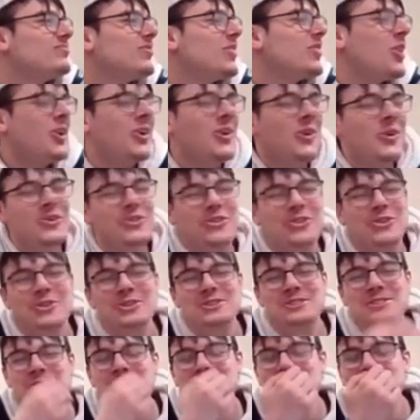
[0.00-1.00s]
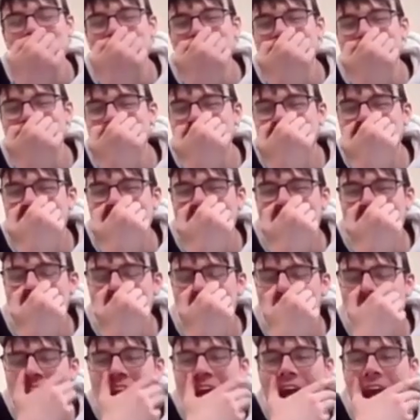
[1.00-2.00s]
oh, of course it's going to be Hugh Leonard.
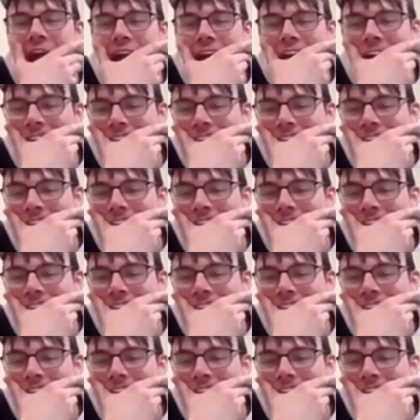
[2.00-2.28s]
Oh, it's